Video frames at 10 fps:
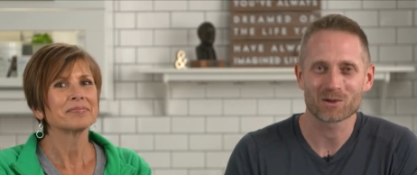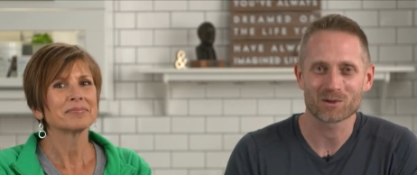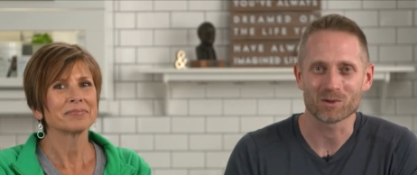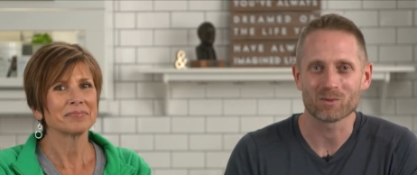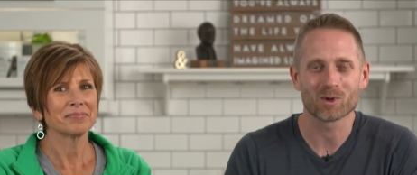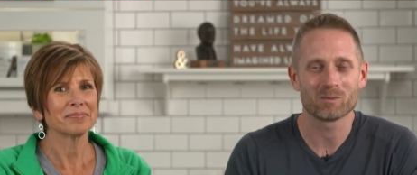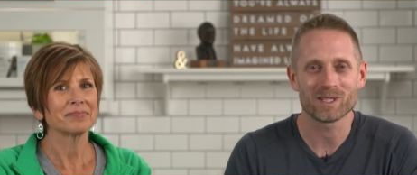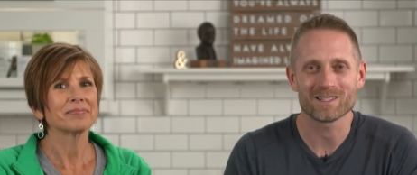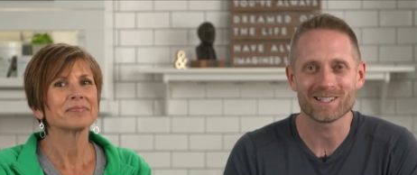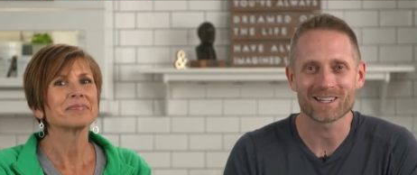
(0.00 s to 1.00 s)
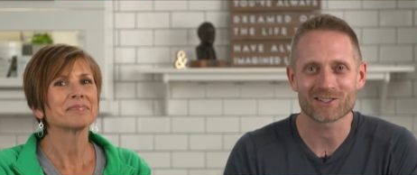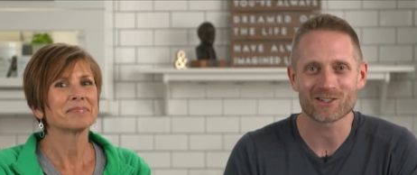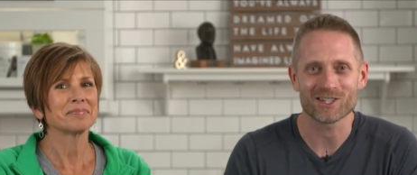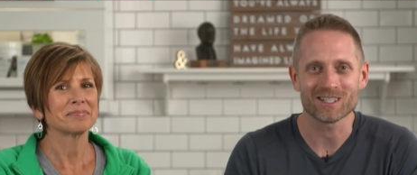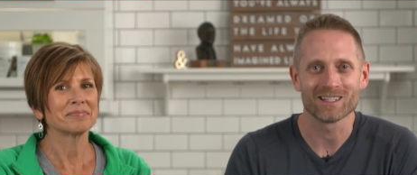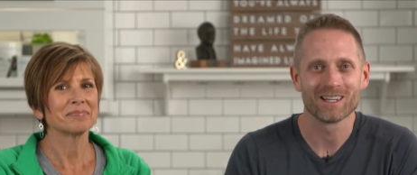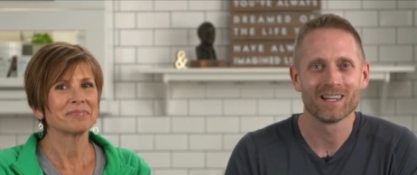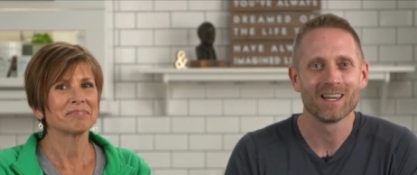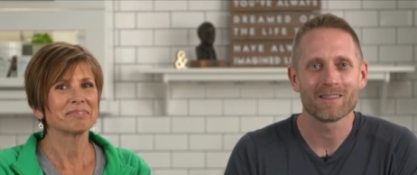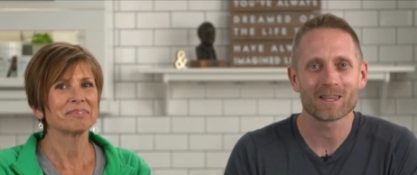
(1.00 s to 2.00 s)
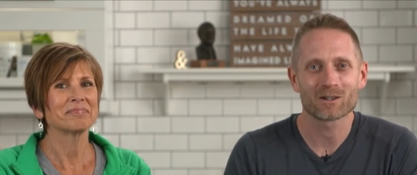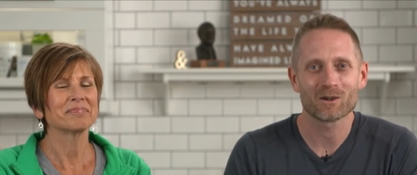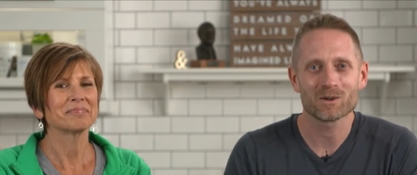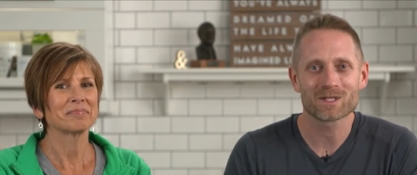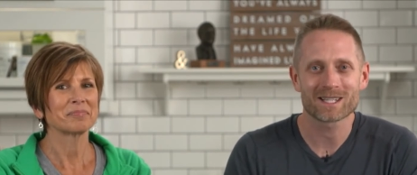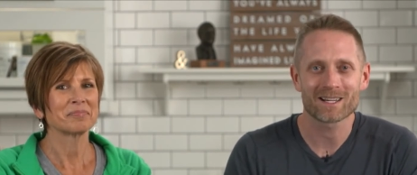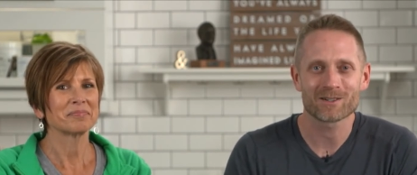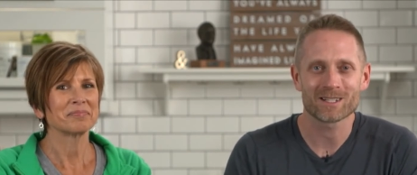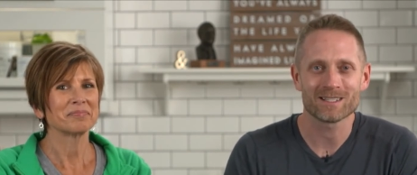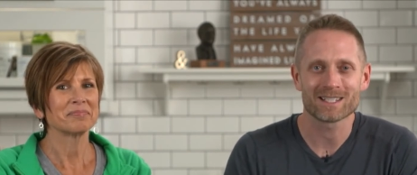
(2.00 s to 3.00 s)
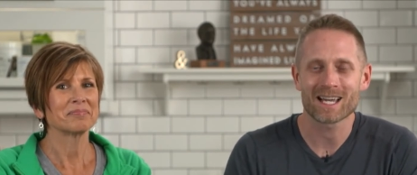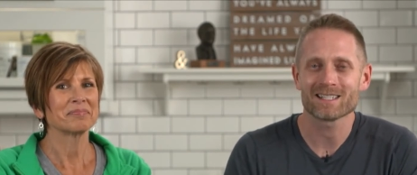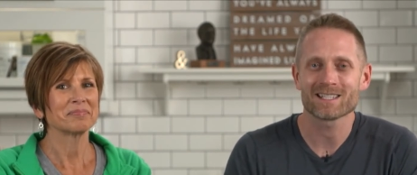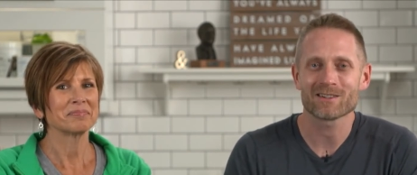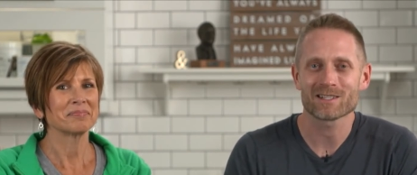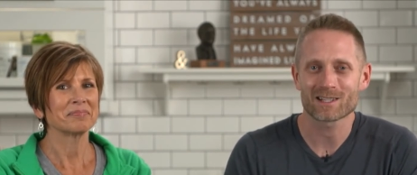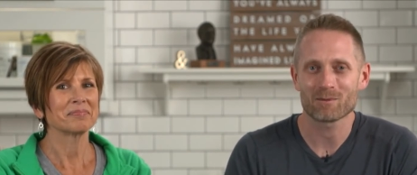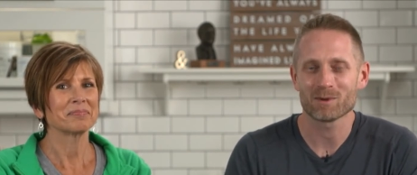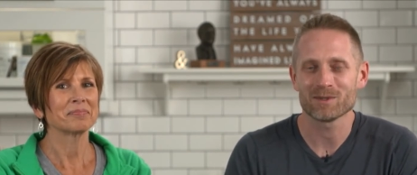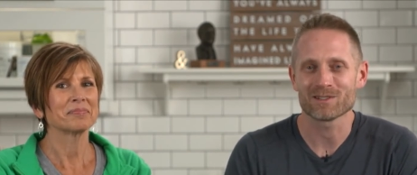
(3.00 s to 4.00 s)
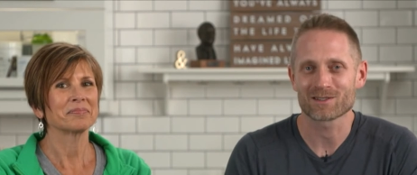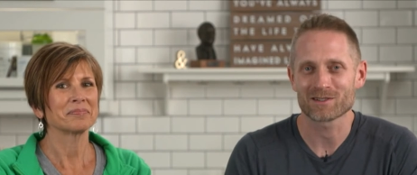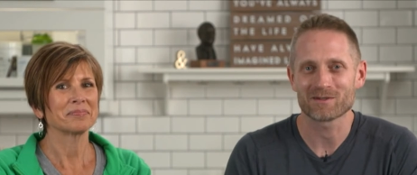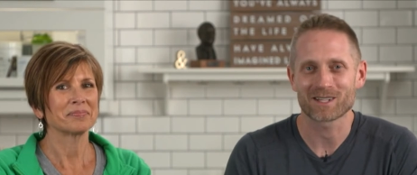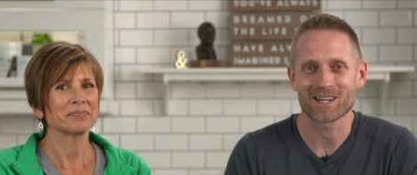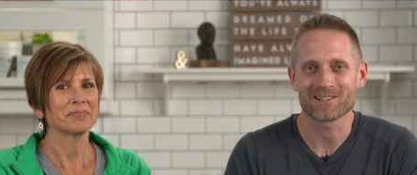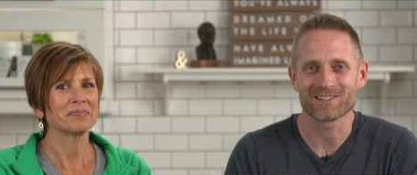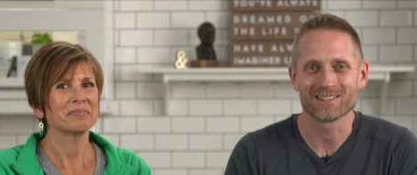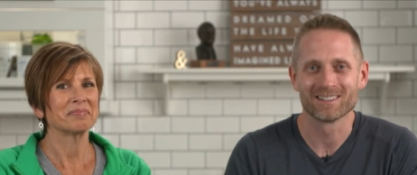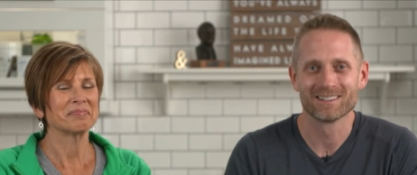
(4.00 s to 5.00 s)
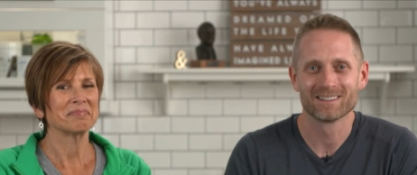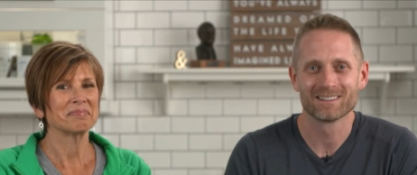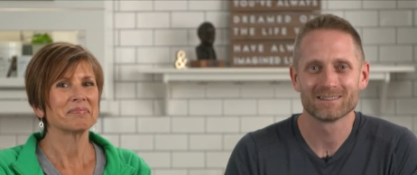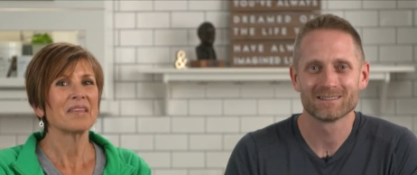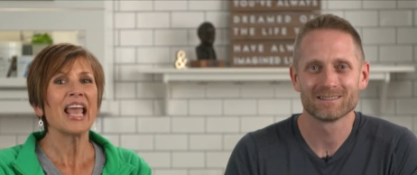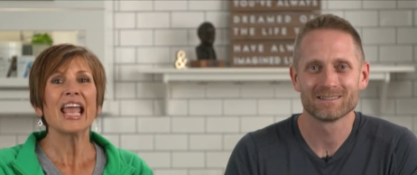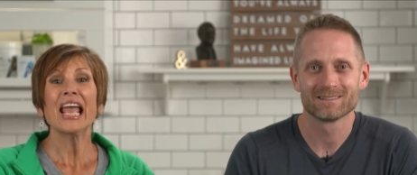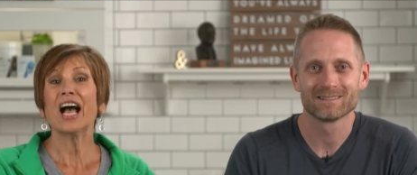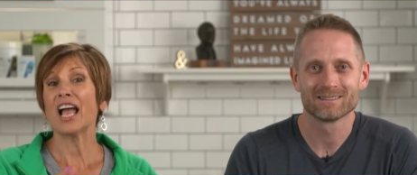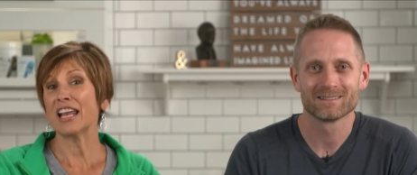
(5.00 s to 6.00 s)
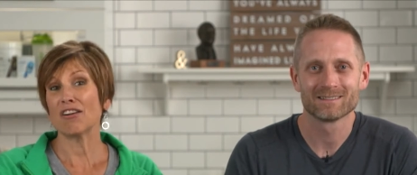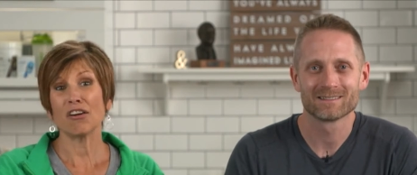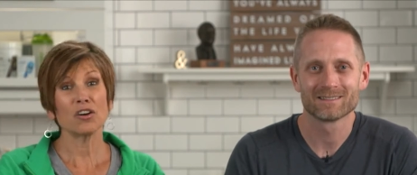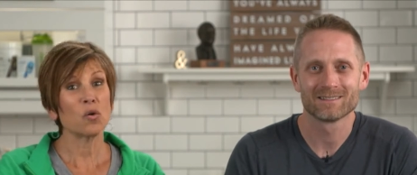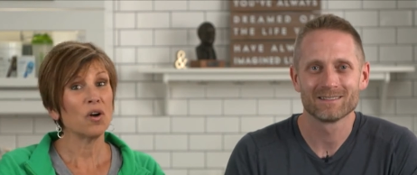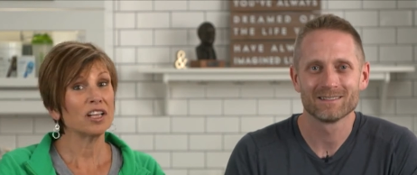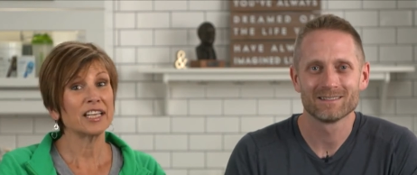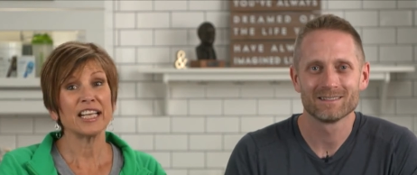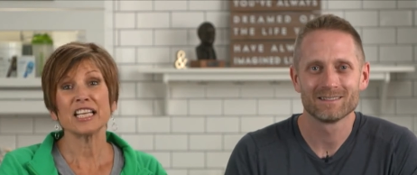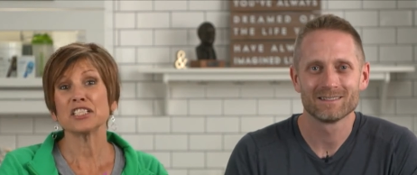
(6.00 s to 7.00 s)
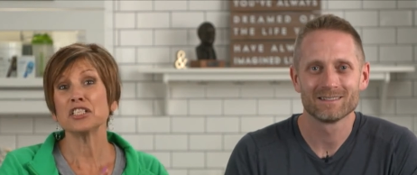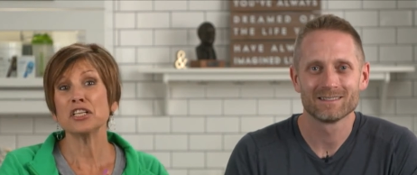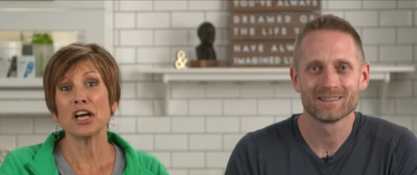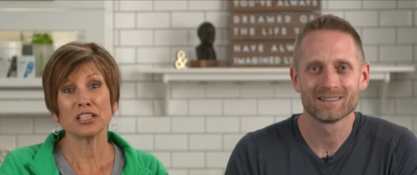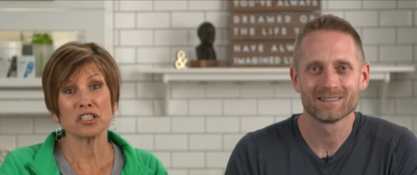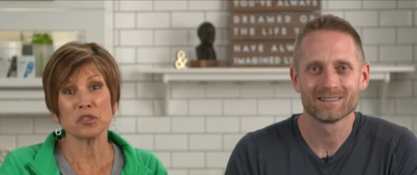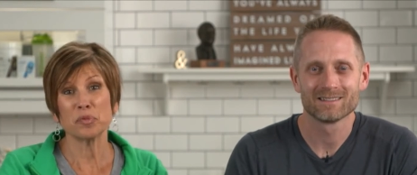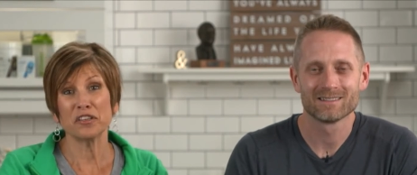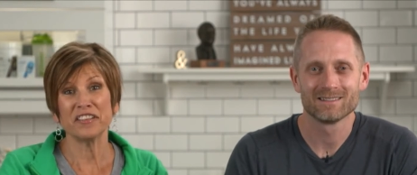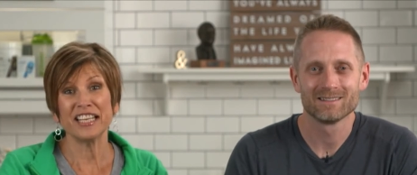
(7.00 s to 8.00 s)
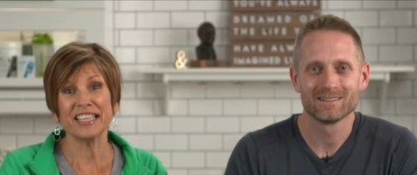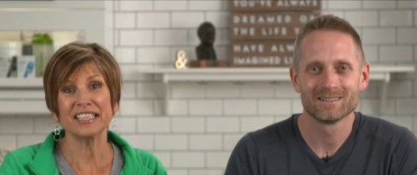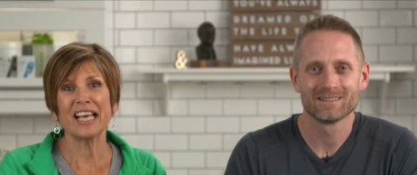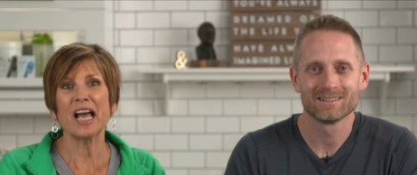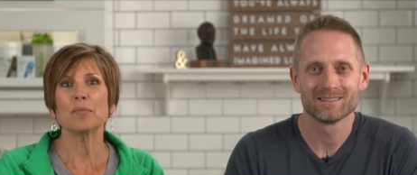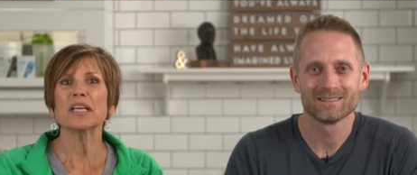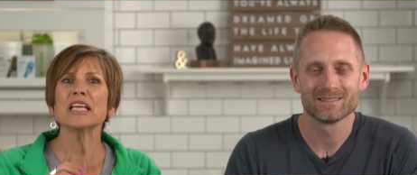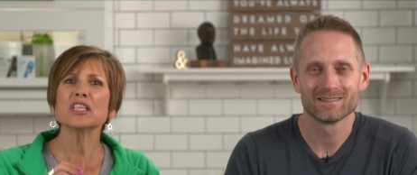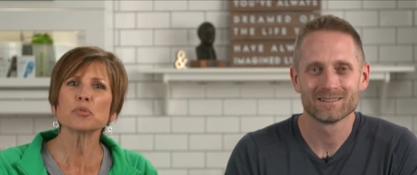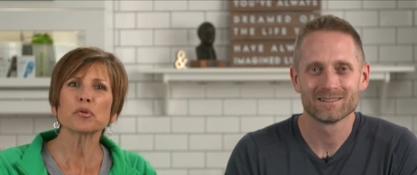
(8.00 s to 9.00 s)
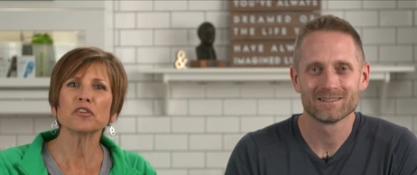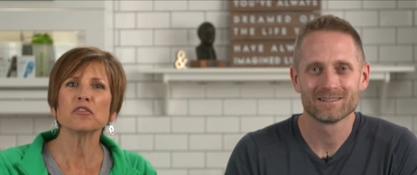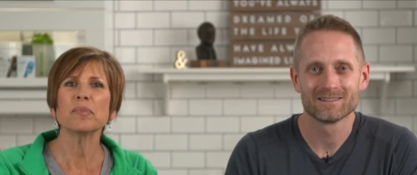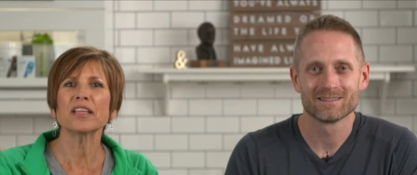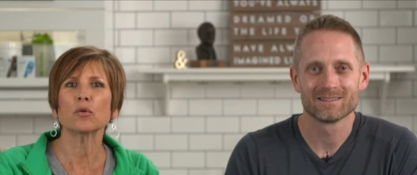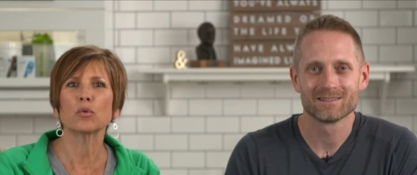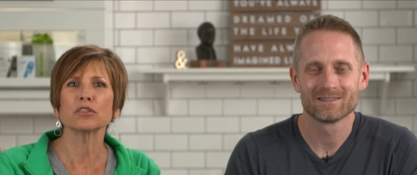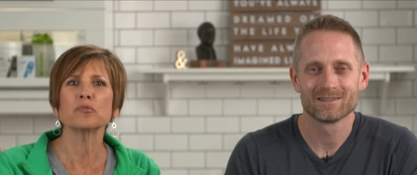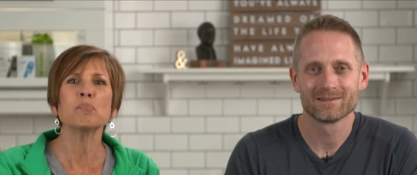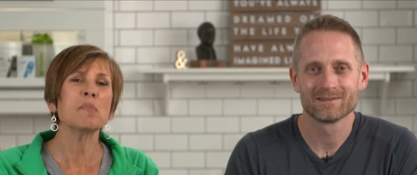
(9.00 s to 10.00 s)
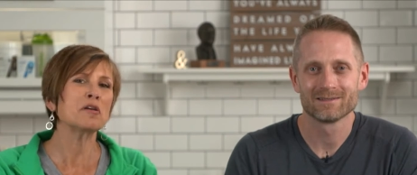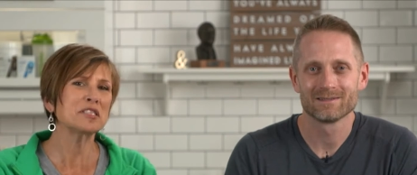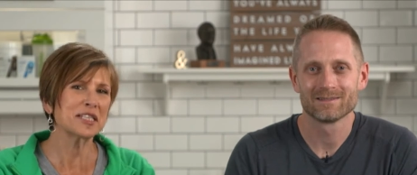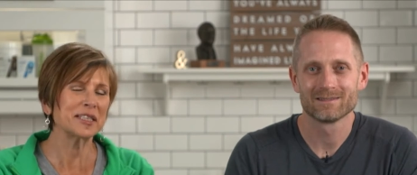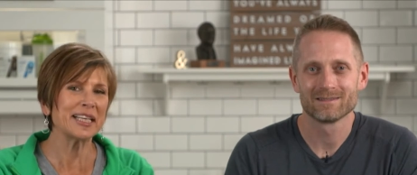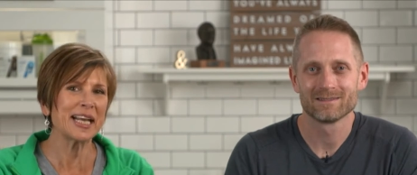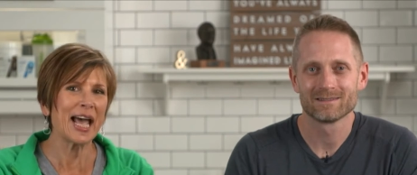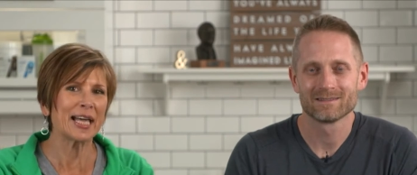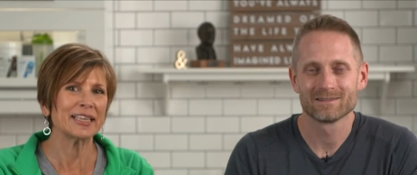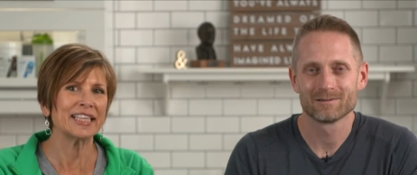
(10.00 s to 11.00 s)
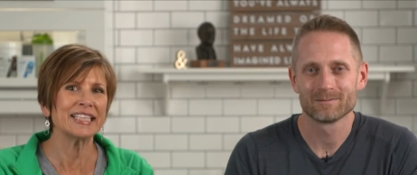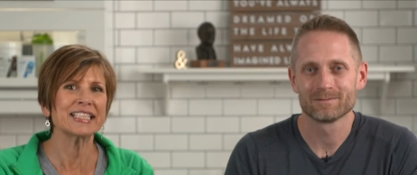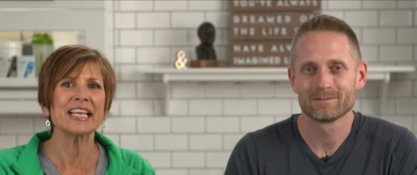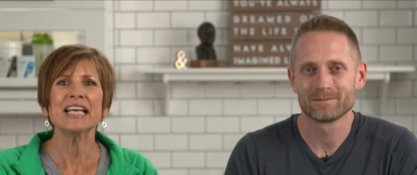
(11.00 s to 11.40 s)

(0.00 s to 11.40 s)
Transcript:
Speaker 1: Group, or BSCG, the gold standard in dietary supplement certification.
Speaker 2: And our quality is not just proven in the lab, it's proven by the world's most elite athletes,